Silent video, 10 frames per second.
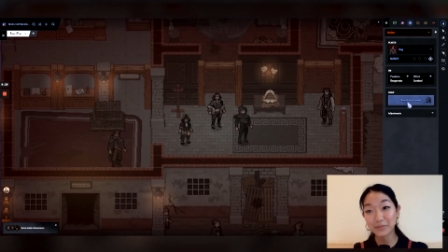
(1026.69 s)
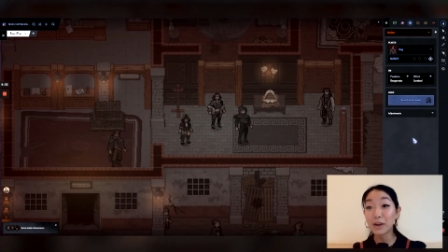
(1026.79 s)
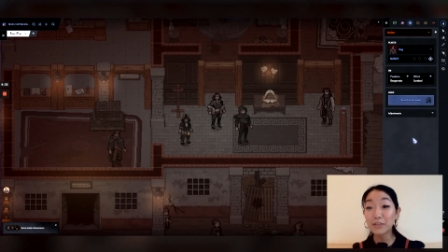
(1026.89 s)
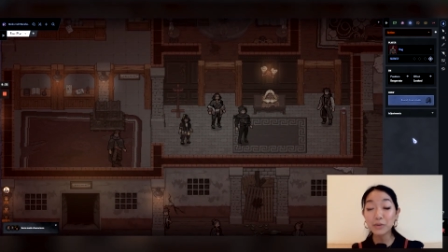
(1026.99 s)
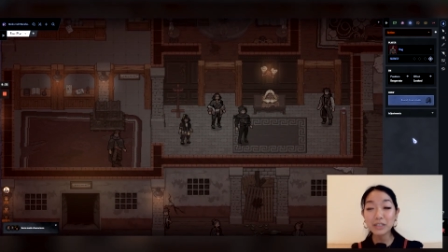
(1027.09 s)

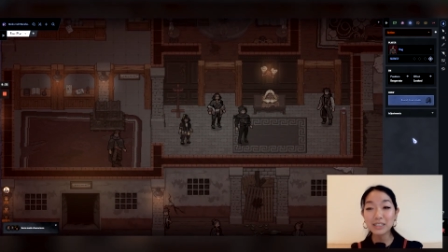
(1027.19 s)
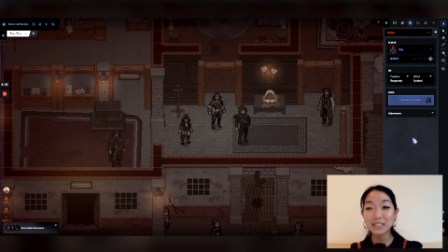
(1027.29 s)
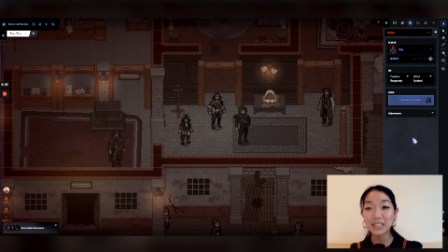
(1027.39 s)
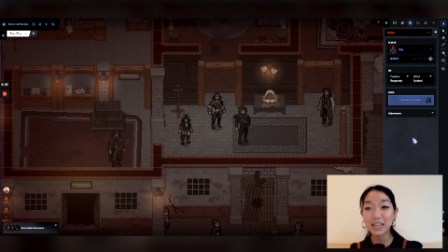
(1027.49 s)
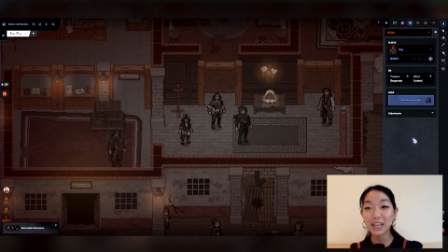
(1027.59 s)
Everyone is
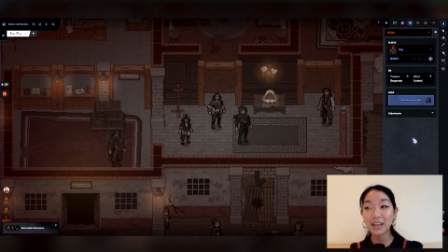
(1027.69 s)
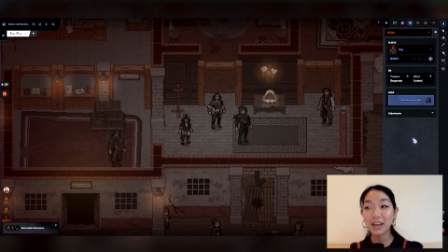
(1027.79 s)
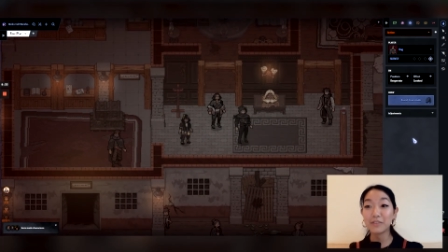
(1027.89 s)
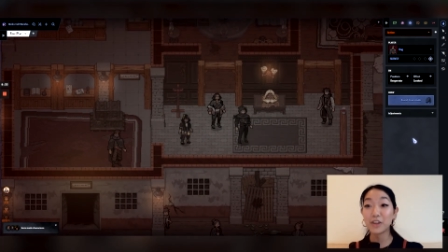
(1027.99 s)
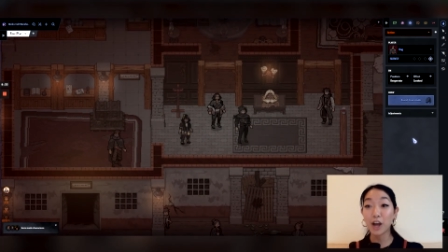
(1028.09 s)
seeing
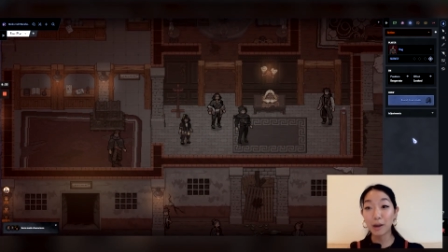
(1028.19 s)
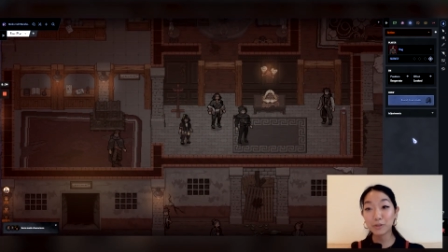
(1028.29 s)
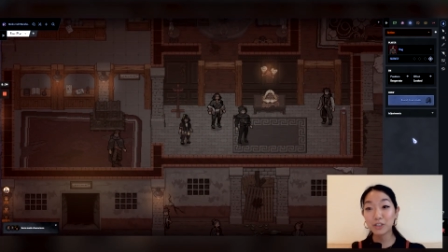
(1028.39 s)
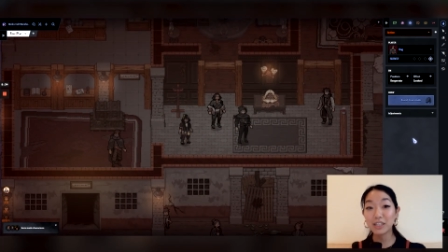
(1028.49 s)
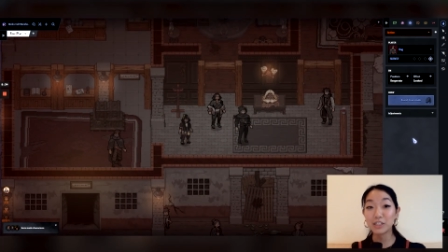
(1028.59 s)
kind of the
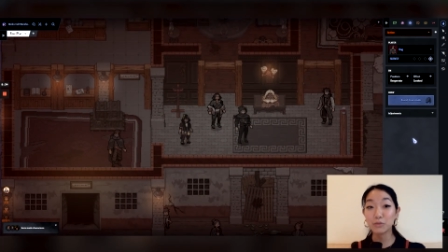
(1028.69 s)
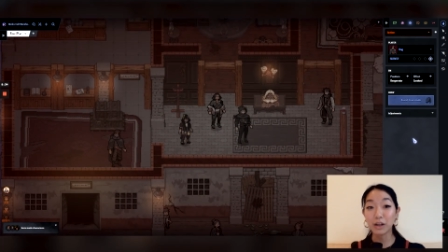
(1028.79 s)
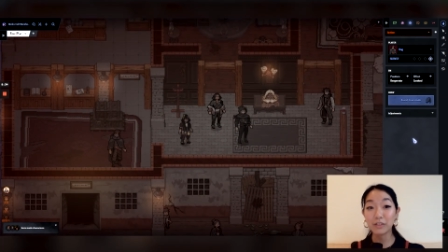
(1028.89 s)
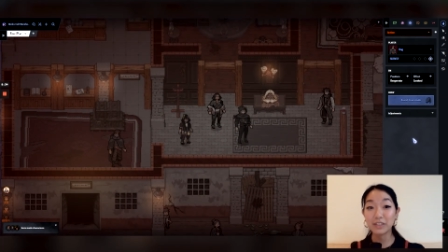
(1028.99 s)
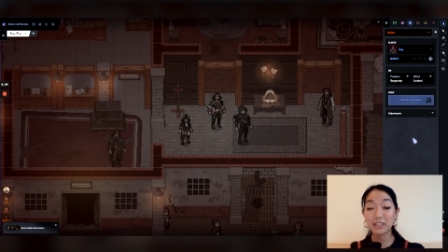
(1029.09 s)
option that is
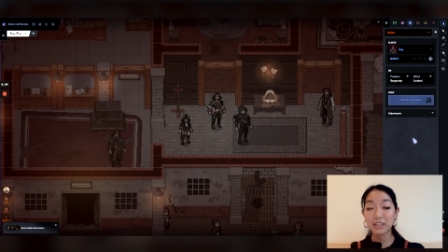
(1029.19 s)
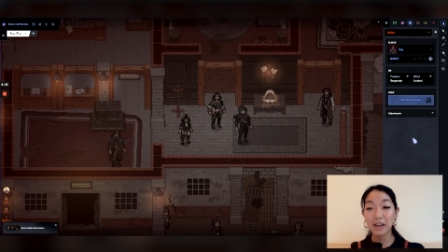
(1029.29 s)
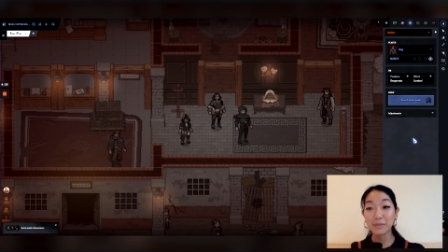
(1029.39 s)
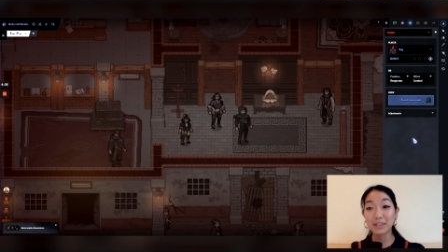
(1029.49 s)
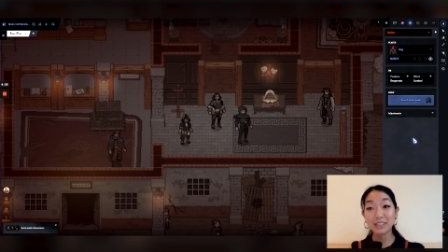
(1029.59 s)
relevant to
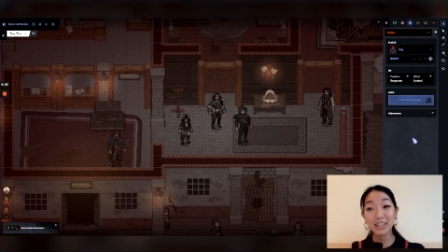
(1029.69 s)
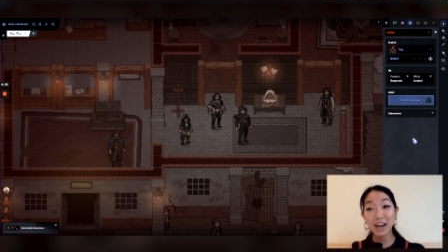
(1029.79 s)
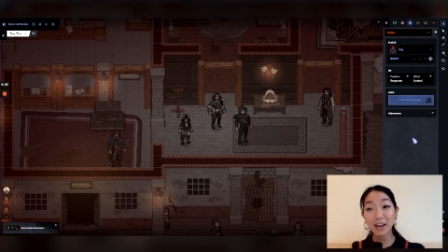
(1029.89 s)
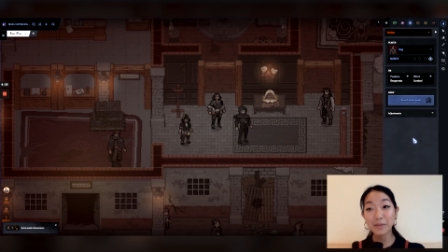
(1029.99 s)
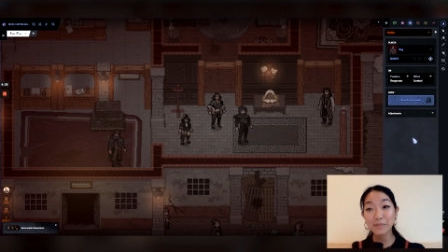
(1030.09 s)
them at the time.